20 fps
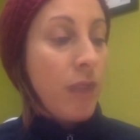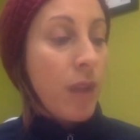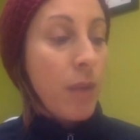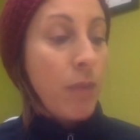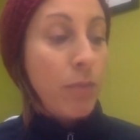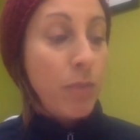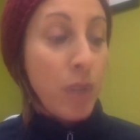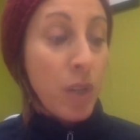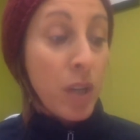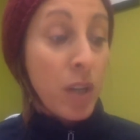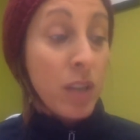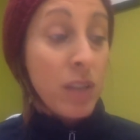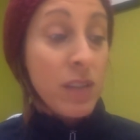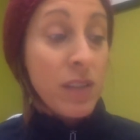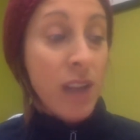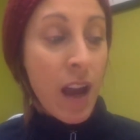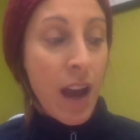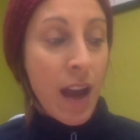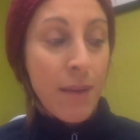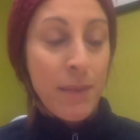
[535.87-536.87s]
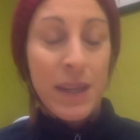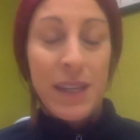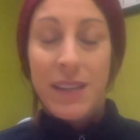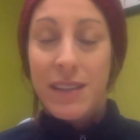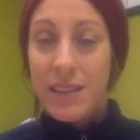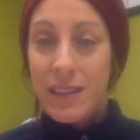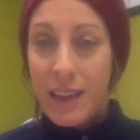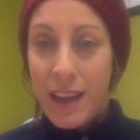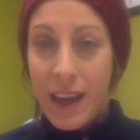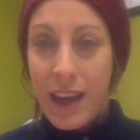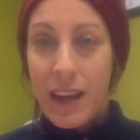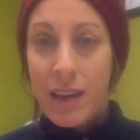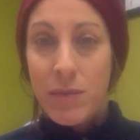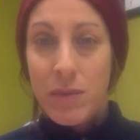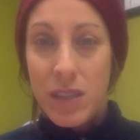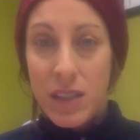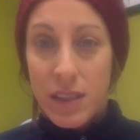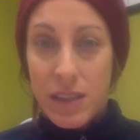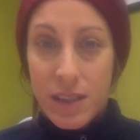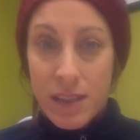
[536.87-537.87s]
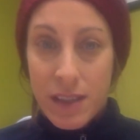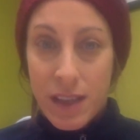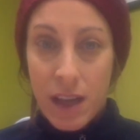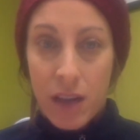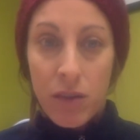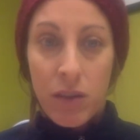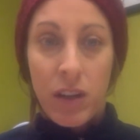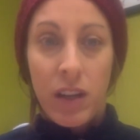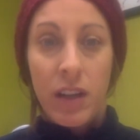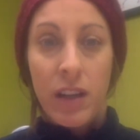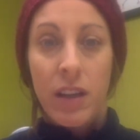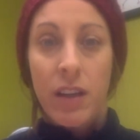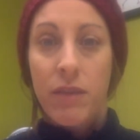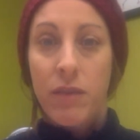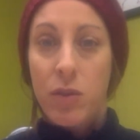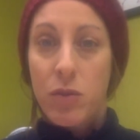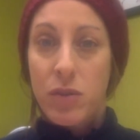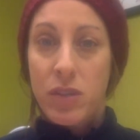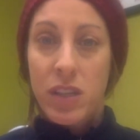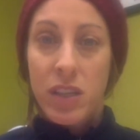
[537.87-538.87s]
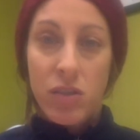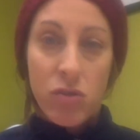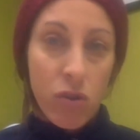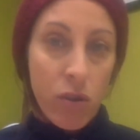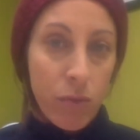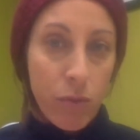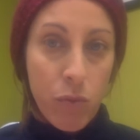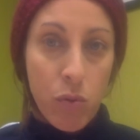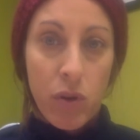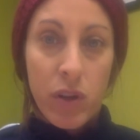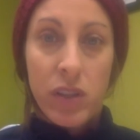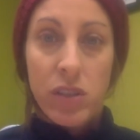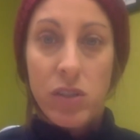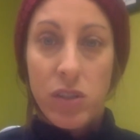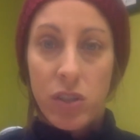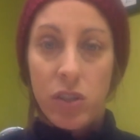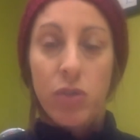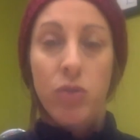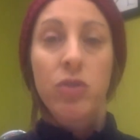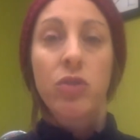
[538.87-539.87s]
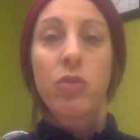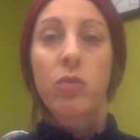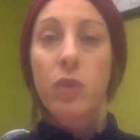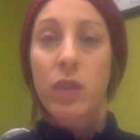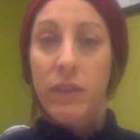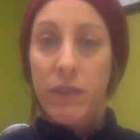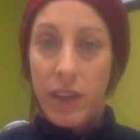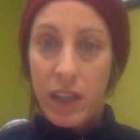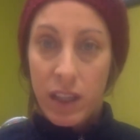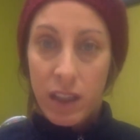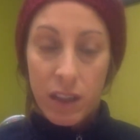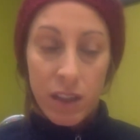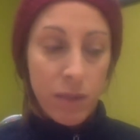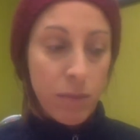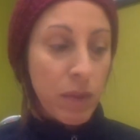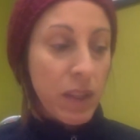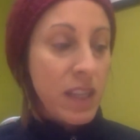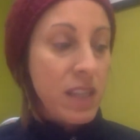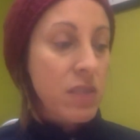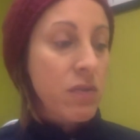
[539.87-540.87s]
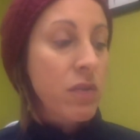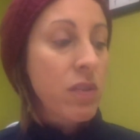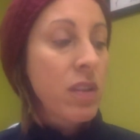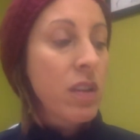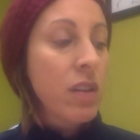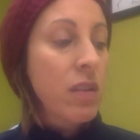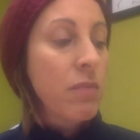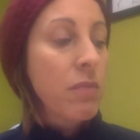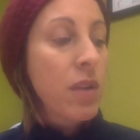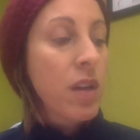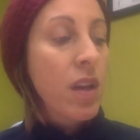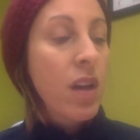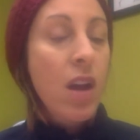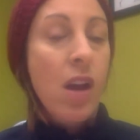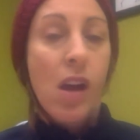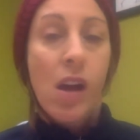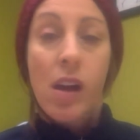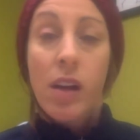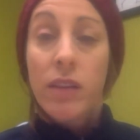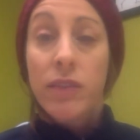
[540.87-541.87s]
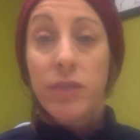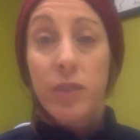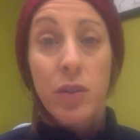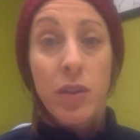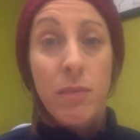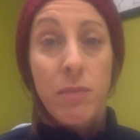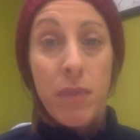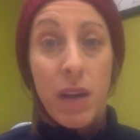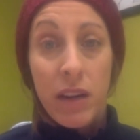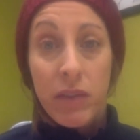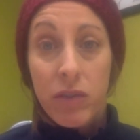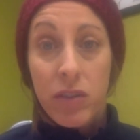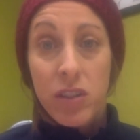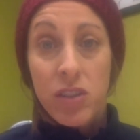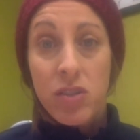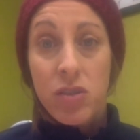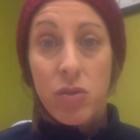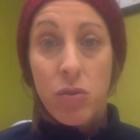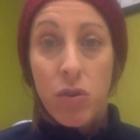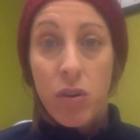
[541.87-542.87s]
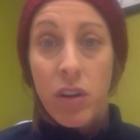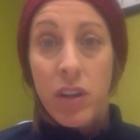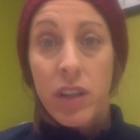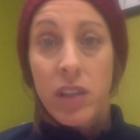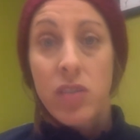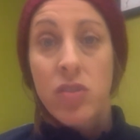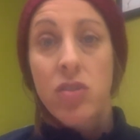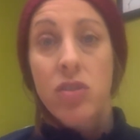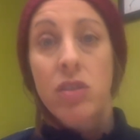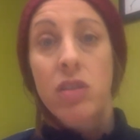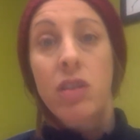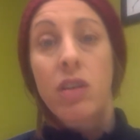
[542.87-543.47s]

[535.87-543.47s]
Books, hobbies, games, etc. If those things are important to you, you'll want to find a good place for them. Food and beverage storage.